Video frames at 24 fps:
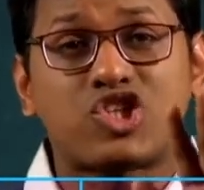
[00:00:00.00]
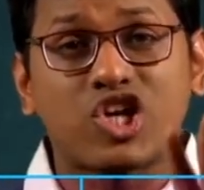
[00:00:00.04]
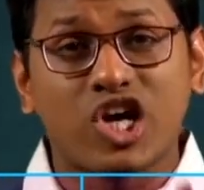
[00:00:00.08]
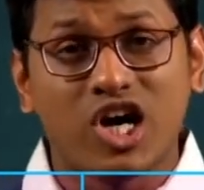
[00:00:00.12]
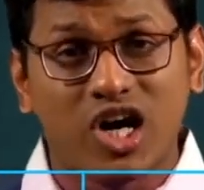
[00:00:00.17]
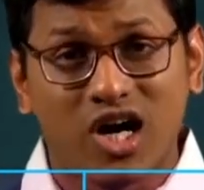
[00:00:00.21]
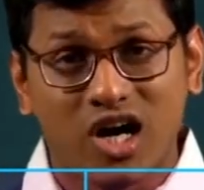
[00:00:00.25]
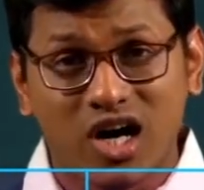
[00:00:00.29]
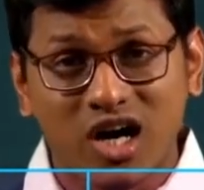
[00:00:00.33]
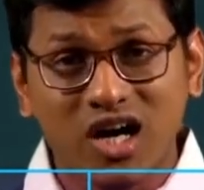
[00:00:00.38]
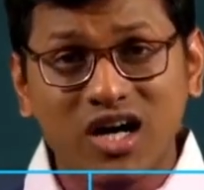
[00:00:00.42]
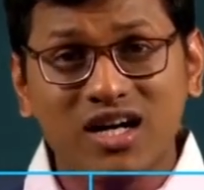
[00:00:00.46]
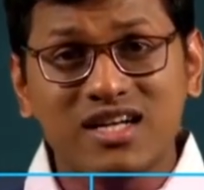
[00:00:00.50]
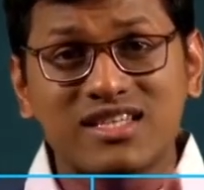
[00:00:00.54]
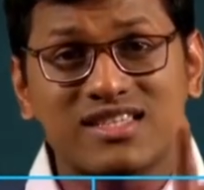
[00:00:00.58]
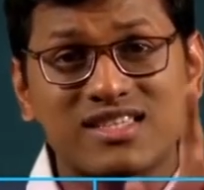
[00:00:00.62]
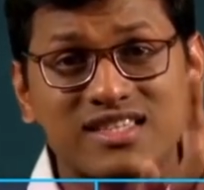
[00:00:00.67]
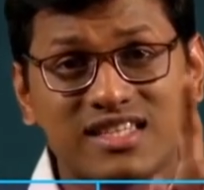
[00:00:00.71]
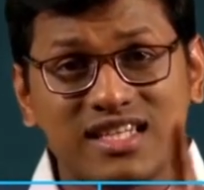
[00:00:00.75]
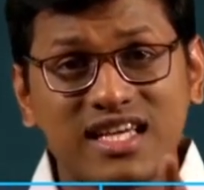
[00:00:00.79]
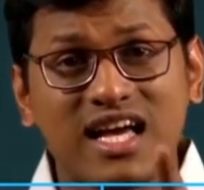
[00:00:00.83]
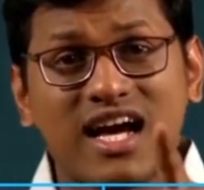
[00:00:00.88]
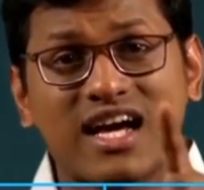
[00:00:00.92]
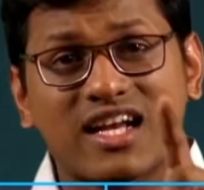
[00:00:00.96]

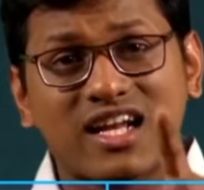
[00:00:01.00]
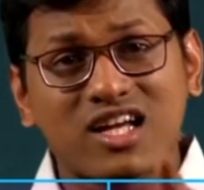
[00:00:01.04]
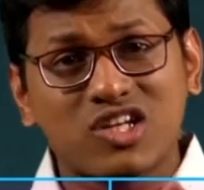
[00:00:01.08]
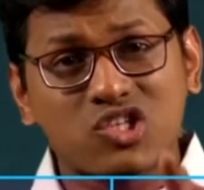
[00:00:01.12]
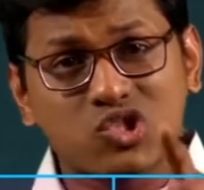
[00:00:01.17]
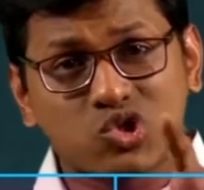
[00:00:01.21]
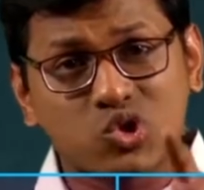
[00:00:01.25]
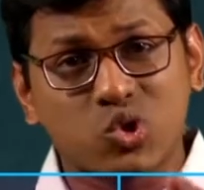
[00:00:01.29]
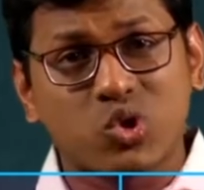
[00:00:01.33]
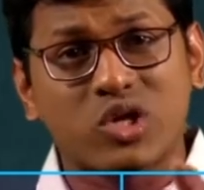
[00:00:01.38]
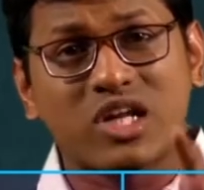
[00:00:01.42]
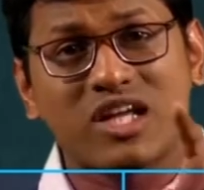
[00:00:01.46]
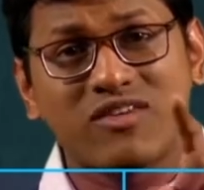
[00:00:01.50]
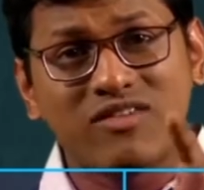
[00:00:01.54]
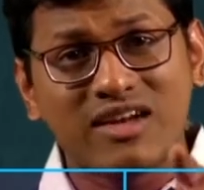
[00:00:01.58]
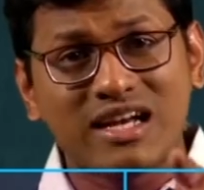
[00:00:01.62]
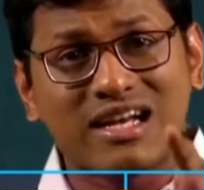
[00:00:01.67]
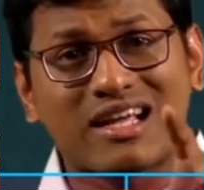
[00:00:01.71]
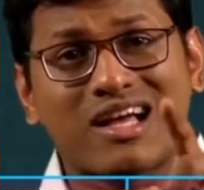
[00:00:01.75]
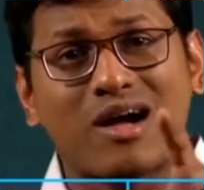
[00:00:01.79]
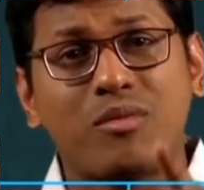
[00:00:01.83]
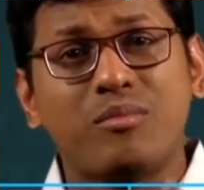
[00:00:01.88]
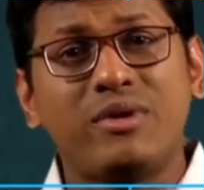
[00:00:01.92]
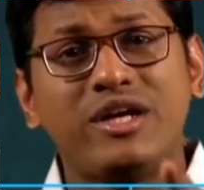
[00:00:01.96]
CRR story will
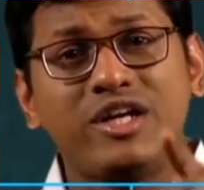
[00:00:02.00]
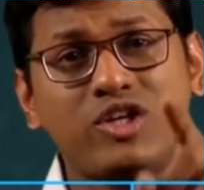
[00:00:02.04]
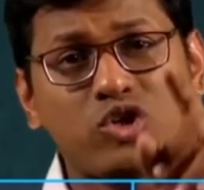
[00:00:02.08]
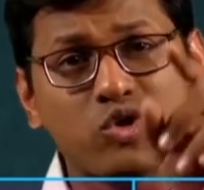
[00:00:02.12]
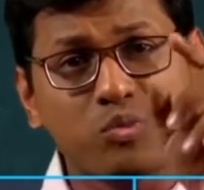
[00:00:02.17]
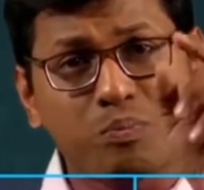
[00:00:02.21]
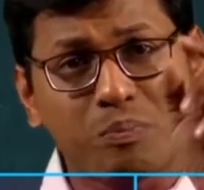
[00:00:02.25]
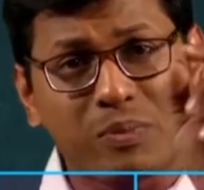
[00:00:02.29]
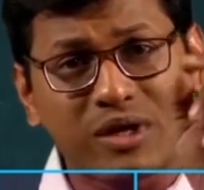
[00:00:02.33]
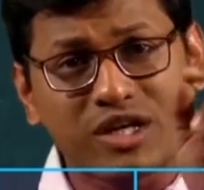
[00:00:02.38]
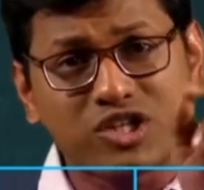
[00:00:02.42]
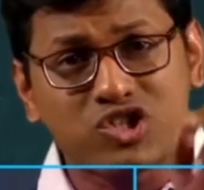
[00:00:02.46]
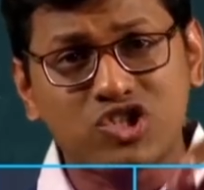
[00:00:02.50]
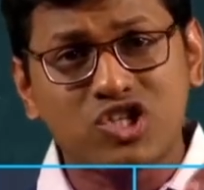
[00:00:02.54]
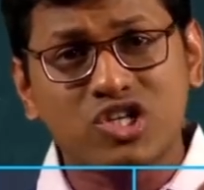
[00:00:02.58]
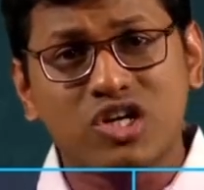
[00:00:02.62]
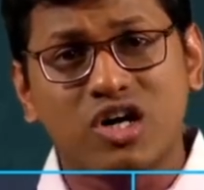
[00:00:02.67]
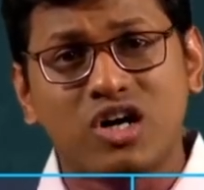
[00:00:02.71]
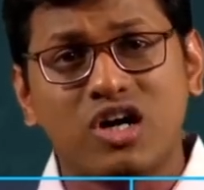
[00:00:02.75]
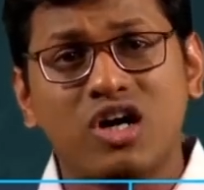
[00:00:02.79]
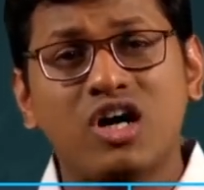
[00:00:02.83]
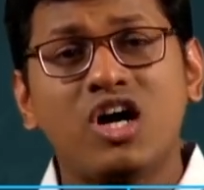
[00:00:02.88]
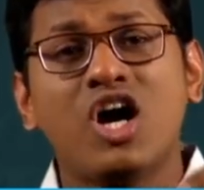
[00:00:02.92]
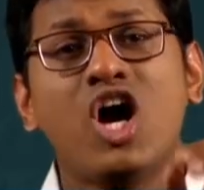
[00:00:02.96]
come into
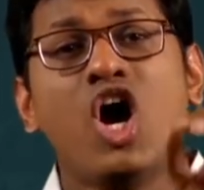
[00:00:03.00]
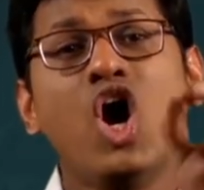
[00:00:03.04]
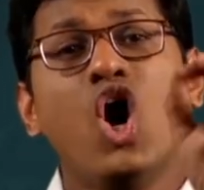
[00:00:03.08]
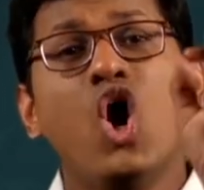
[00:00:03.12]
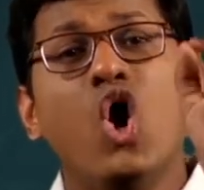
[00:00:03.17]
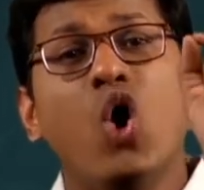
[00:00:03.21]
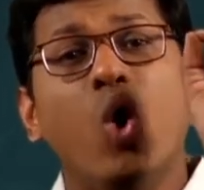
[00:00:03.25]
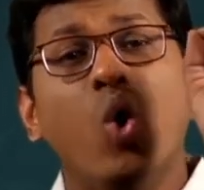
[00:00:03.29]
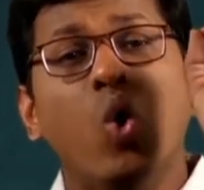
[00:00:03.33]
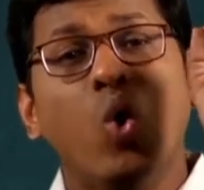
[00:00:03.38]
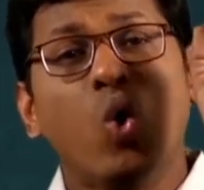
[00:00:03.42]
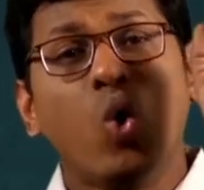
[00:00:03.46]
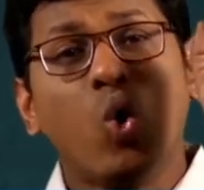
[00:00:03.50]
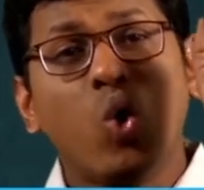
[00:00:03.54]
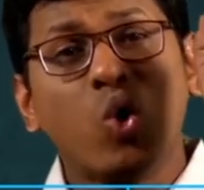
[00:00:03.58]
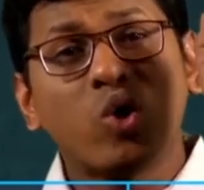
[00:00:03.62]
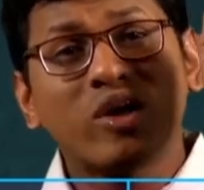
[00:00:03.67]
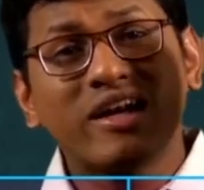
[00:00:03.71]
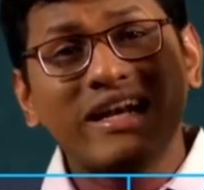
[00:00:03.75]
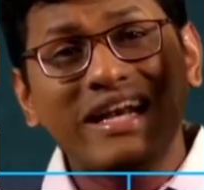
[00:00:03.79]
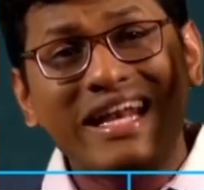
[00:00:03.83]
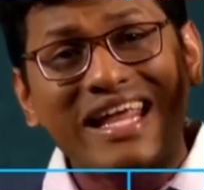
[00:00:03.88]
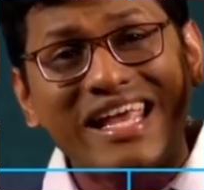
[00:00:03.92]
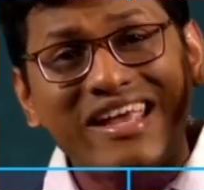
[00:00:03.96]
picture
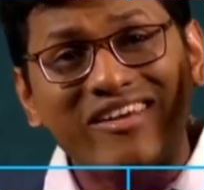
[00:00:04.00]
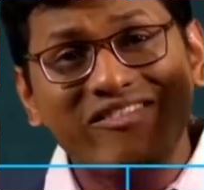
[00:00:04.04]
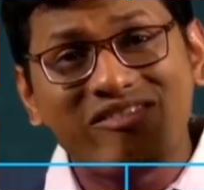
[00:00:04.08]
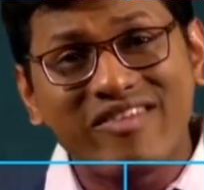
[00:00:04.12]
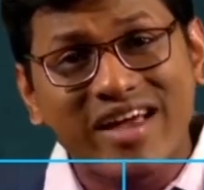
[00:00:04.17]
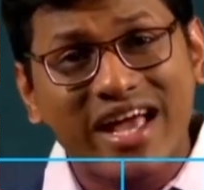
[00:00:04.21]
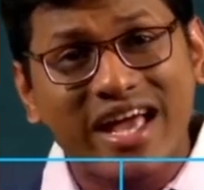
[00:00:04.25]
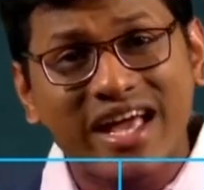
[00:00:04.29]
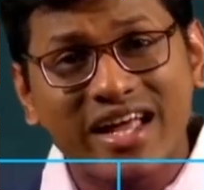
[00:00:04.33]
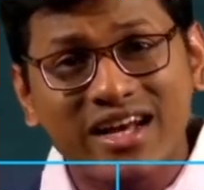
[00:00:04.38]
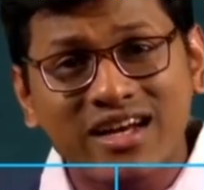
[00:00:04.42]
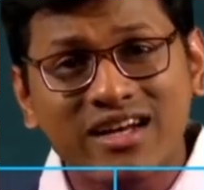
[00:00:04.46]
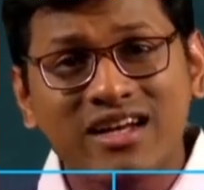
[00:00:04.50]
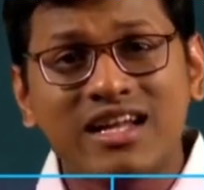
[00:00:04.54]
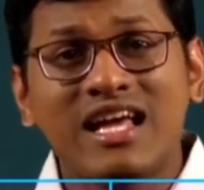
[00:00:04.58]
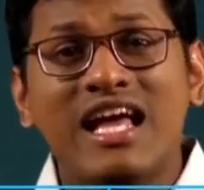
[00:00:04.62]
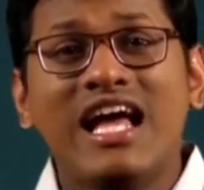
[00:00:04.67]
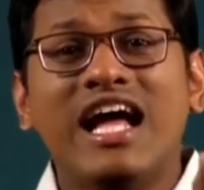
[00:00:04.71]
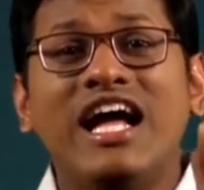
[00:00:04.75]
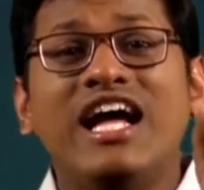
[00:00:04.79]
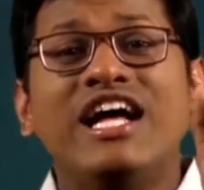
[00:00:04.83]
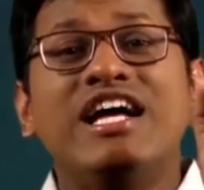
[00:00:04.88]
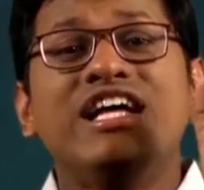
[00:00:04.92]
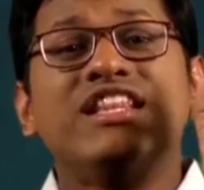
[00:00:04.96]
only when
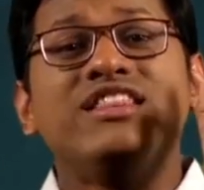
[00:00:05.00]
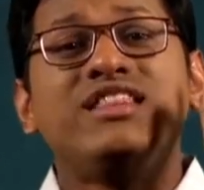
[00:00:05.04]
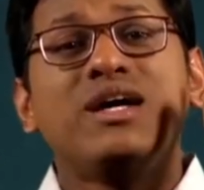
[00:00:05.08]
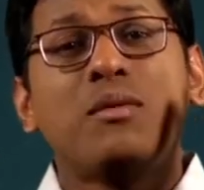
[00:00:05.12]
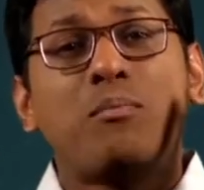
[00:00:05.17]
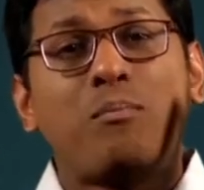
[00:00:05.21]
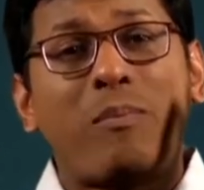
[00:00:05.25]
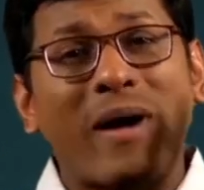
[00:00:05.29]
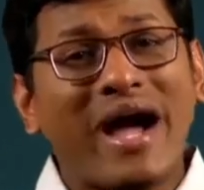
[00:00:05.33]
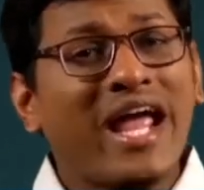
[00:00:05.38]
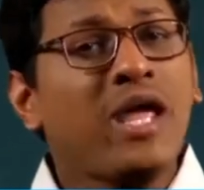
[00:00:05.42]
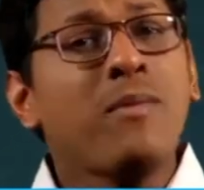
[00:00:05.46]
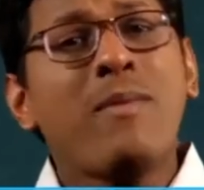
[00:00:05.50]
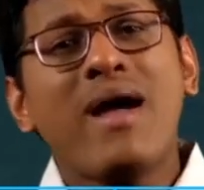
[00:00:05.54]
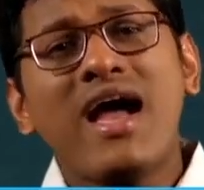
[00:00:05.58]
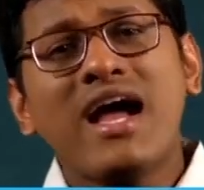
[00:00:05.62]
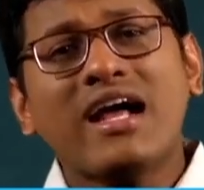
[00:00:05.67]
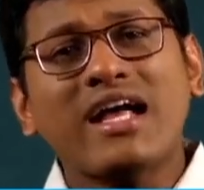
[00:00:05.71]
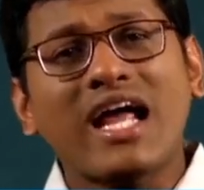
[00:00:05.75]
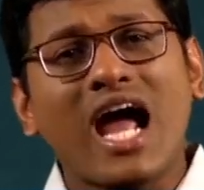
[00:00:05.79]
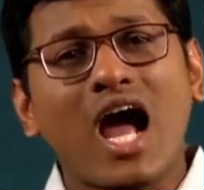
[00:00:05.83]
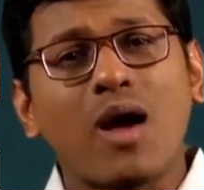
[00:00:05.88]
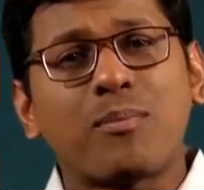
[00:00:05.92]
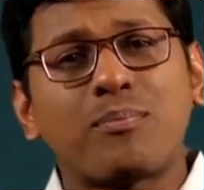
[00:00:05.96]
the buyback
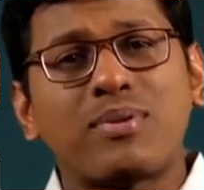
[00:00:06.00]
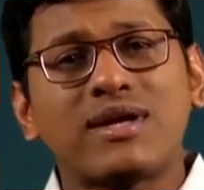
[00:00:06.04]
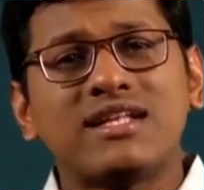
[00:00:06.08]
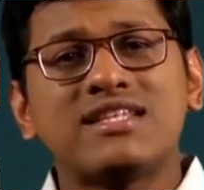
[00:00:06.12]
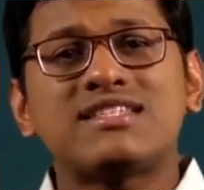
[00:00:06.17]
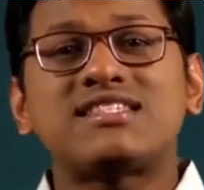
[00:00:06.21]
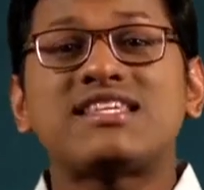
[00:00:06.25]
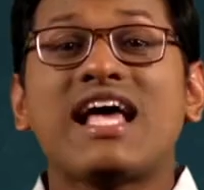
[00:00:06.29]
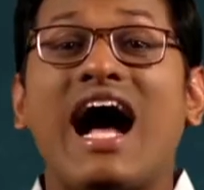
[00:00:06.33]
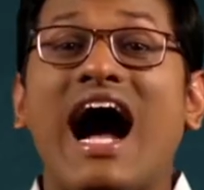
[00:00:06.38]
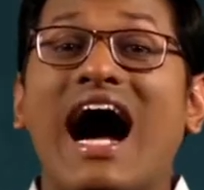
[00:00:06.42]
happens,